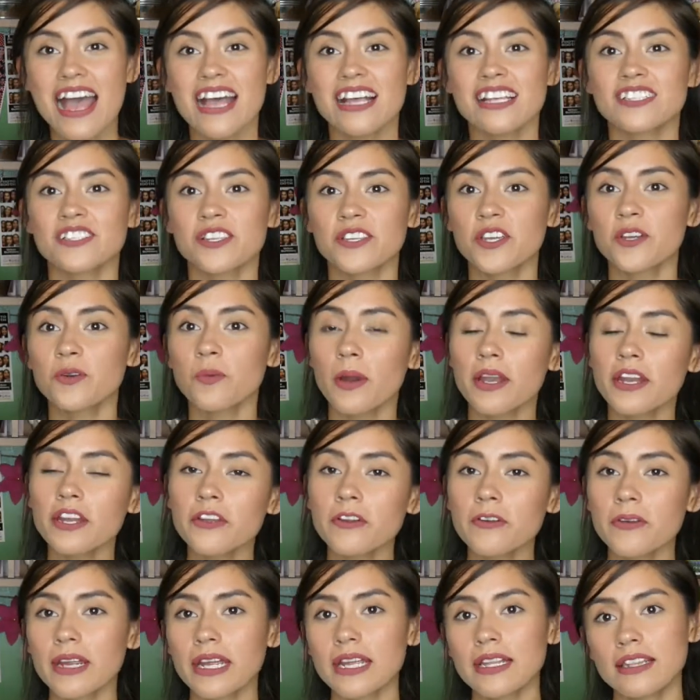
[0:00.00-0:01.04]
So you want
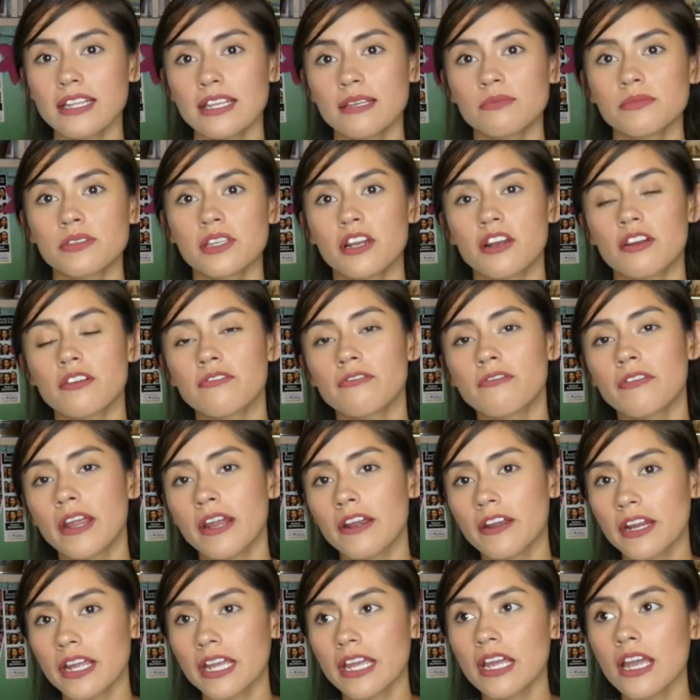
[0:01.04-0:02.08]
to create themes that are
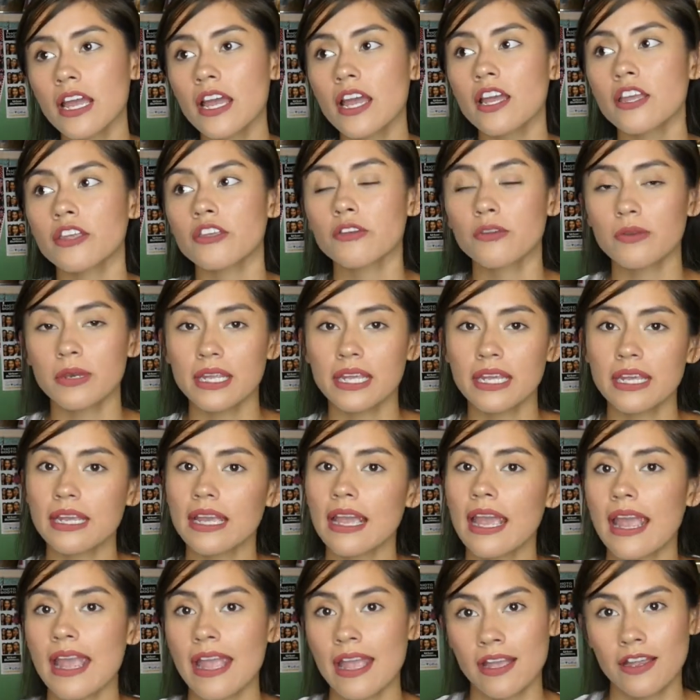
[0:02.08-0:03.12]
very unique
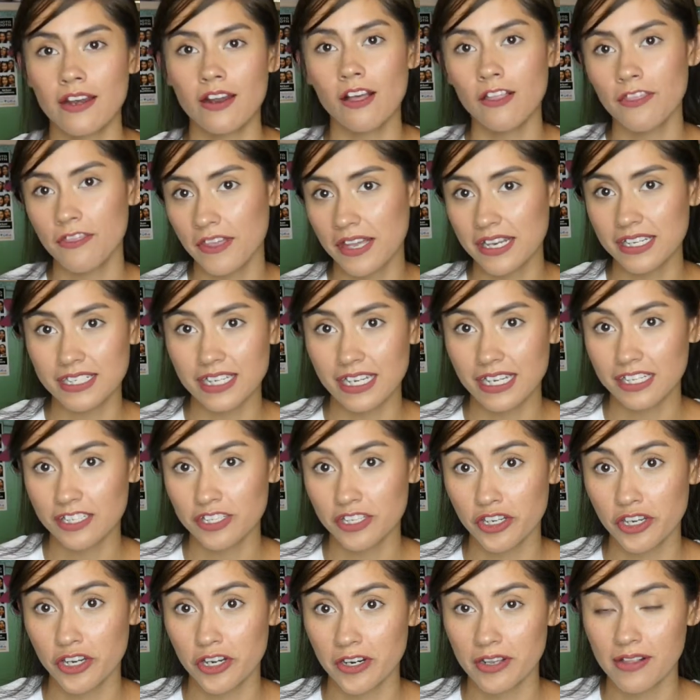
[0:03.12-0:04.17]
and authentic
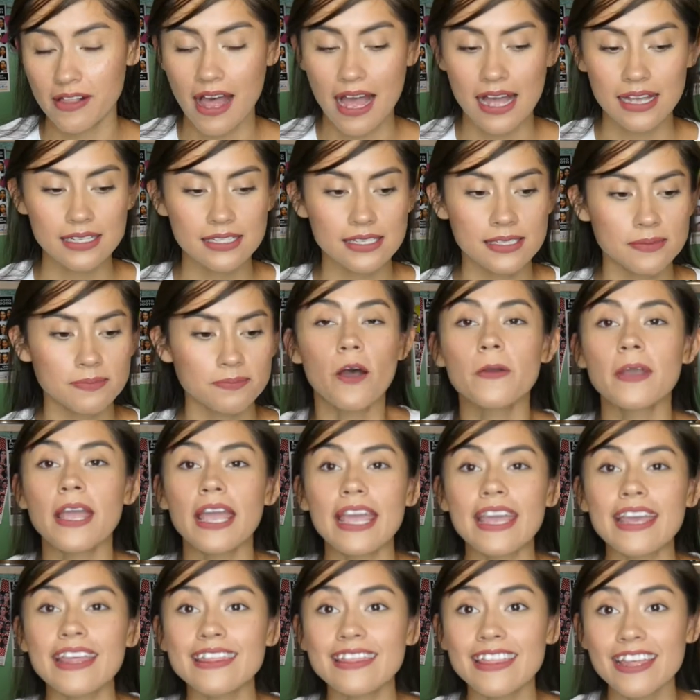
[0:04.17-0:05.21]
to your class.
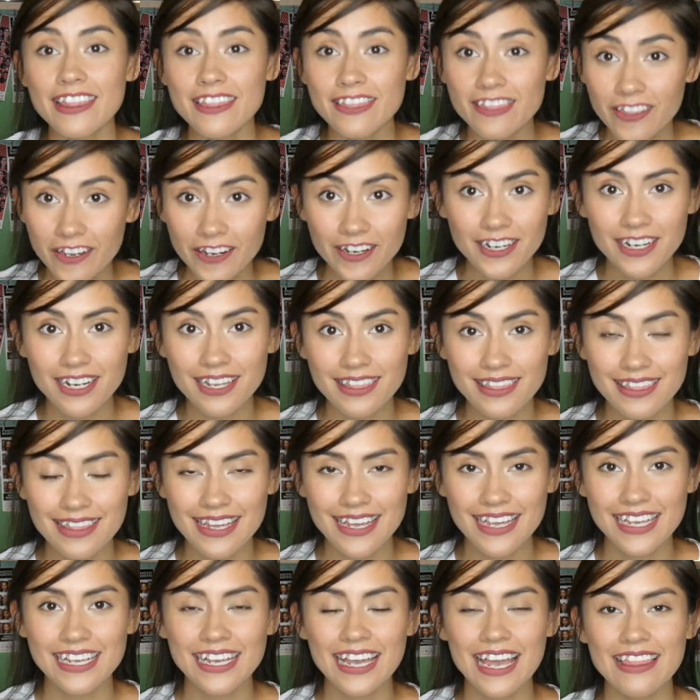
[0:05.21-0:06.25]
Okay, the third
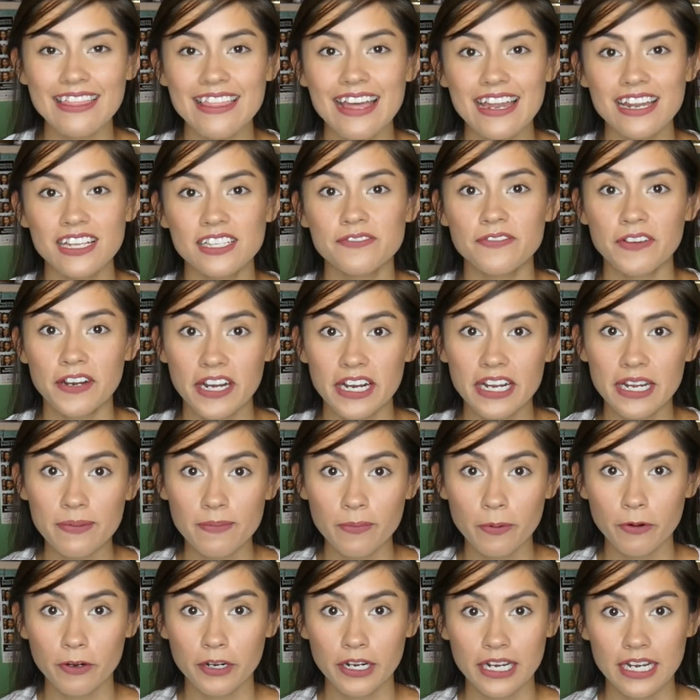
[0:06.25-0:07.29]
thing that is very
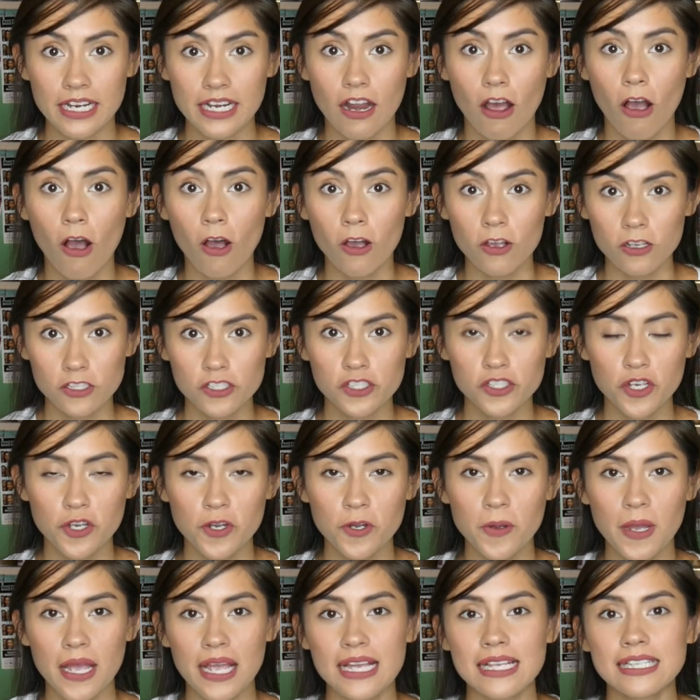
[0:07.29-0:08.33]
important
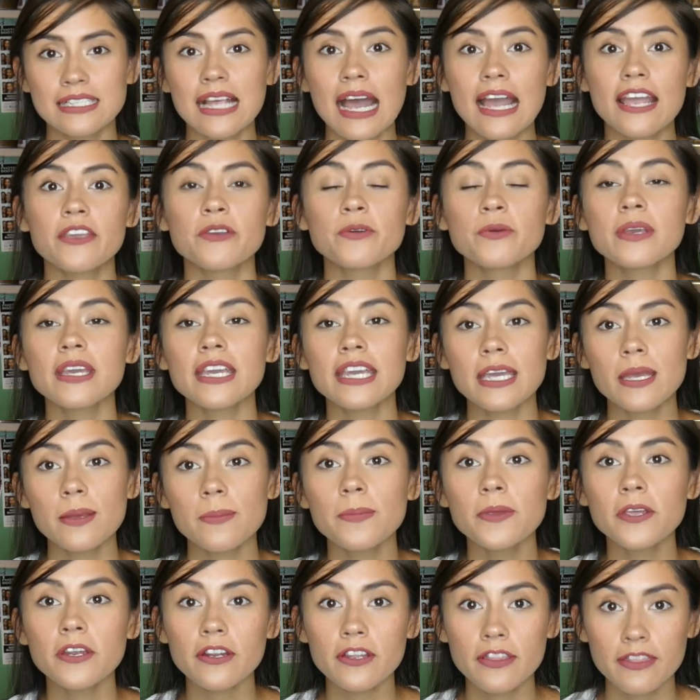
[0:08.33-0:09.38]
also is that you
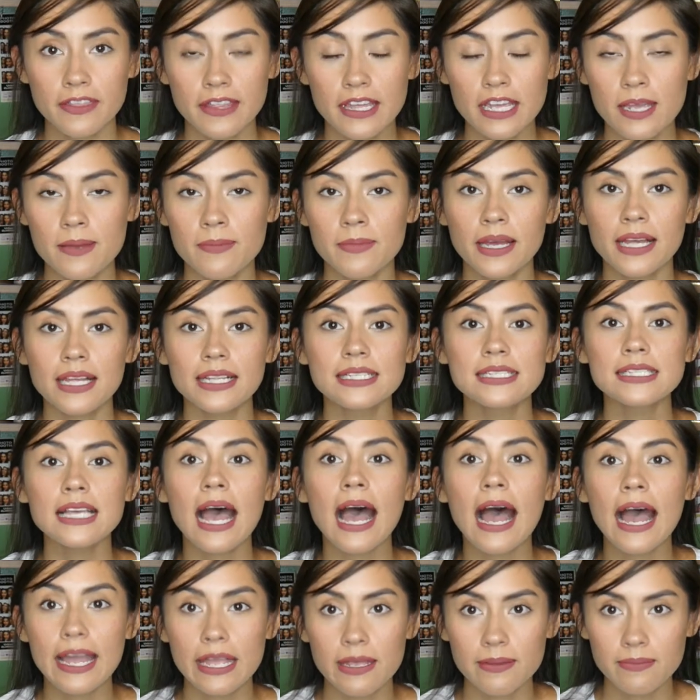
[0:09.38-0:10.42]
keep your theme
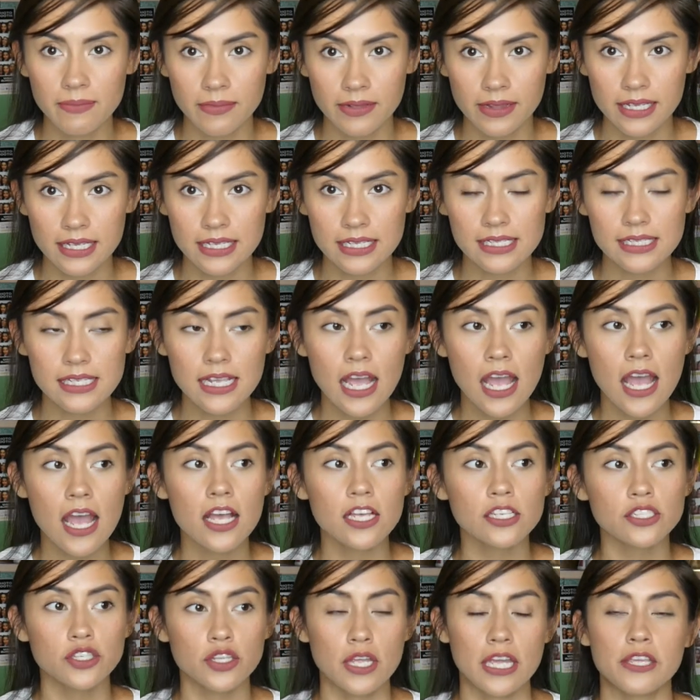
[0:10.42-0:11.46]
timeless
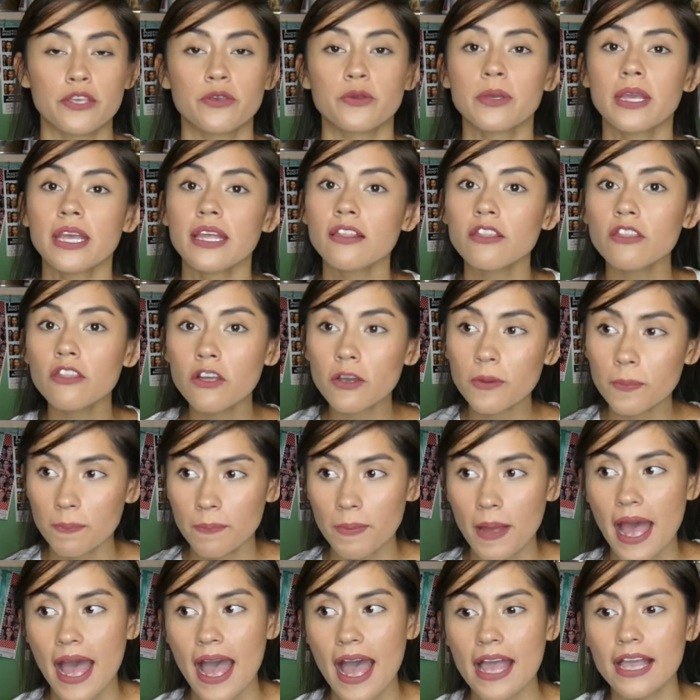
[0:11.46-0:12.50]
so that you can look
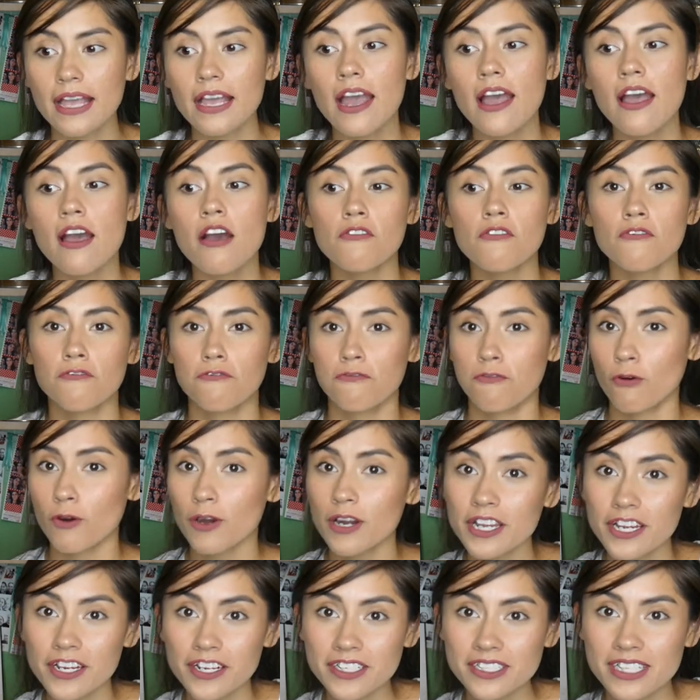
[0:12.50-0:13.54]
back 4
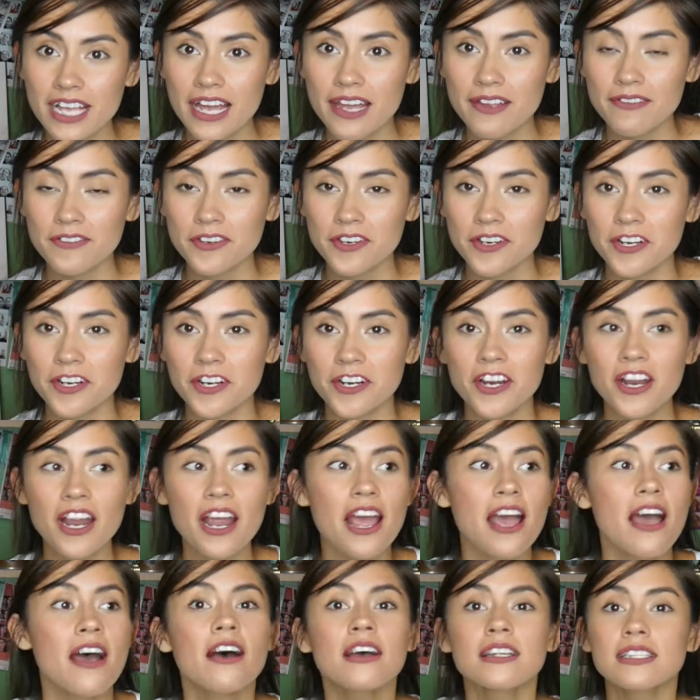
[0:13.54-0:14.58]
years after,
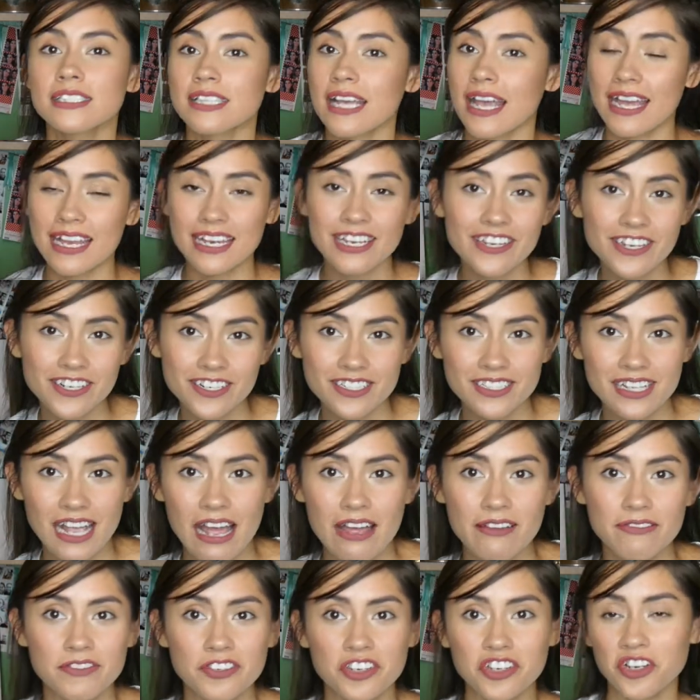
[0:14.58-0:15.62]
10 years
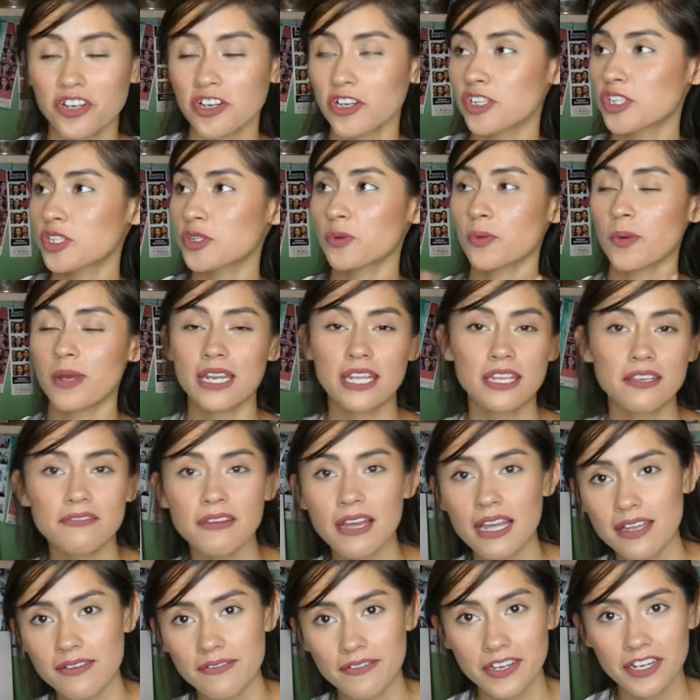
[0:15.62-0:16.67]
after,
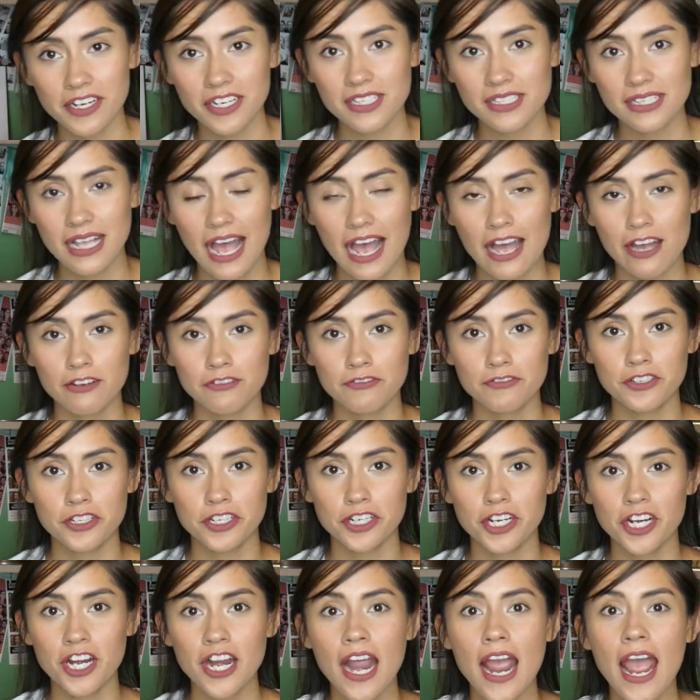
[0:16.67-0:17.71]
25 years
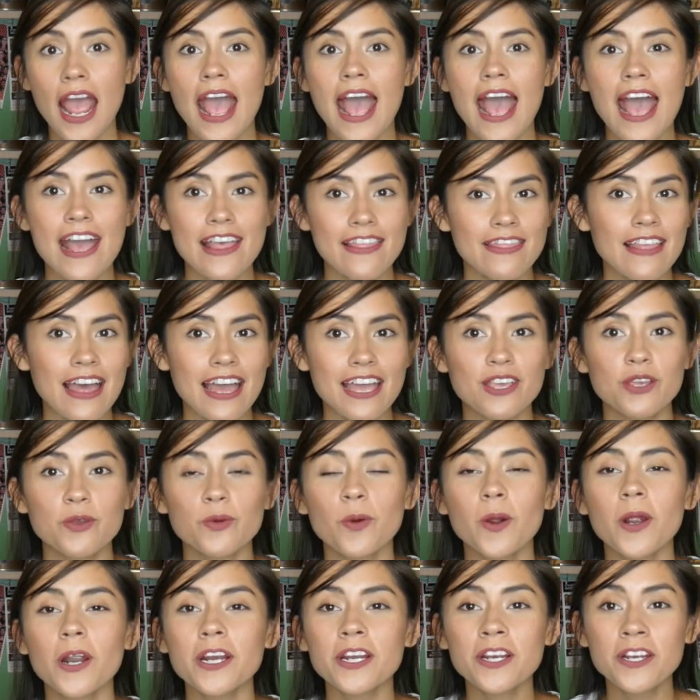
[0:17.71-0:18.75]
after, and that you
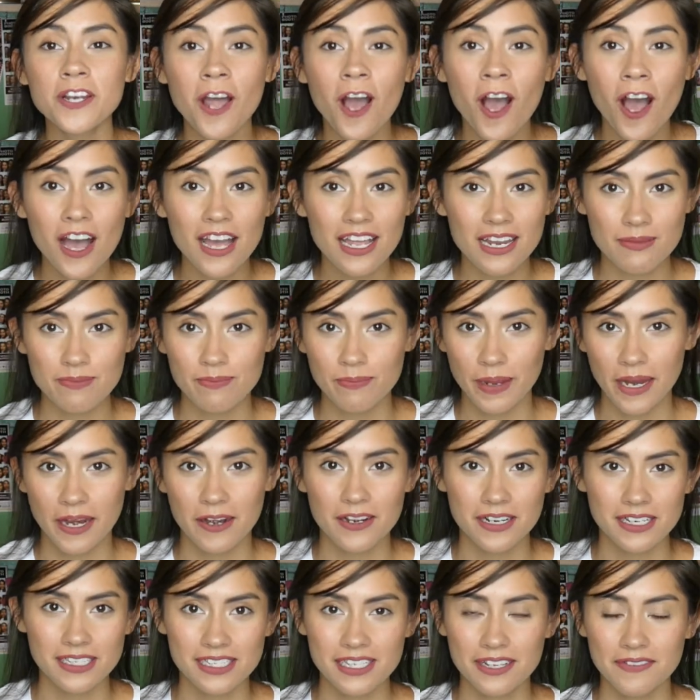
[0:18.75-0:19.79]
are not
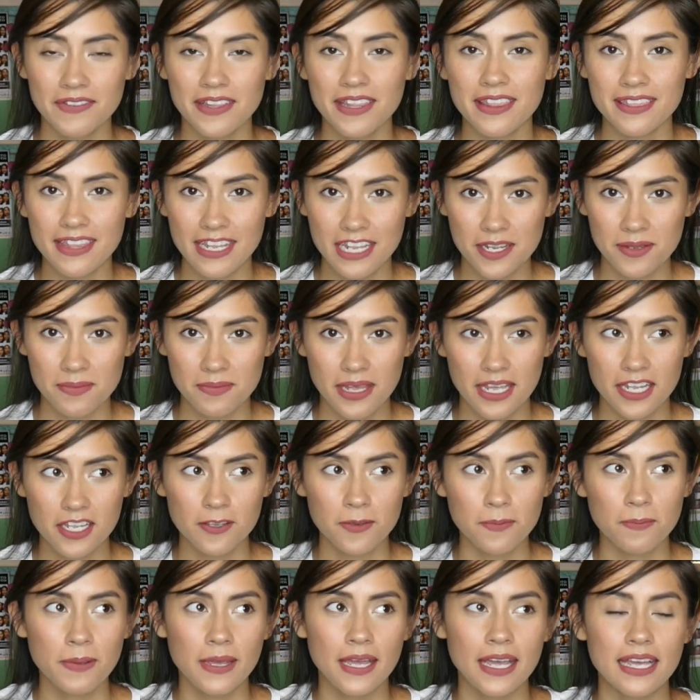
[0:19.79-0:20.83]
embarrassed of the theme that
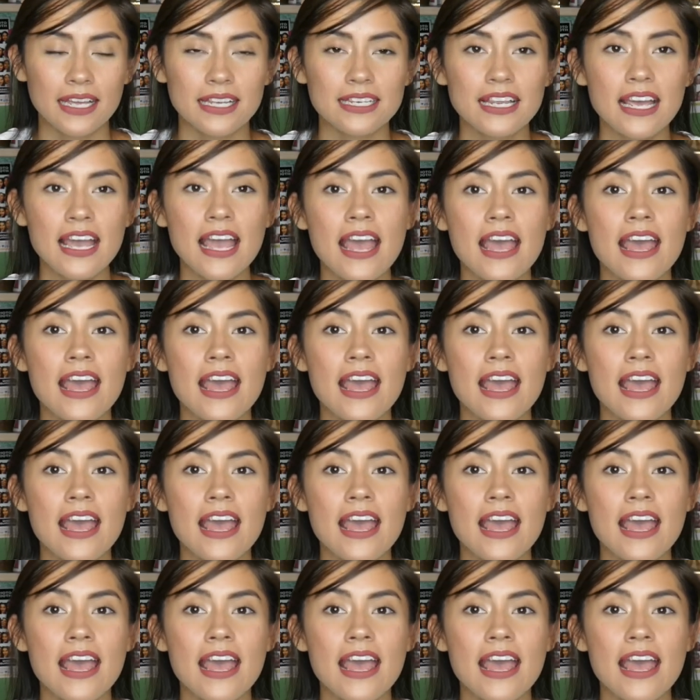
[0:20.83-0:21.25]
you picked.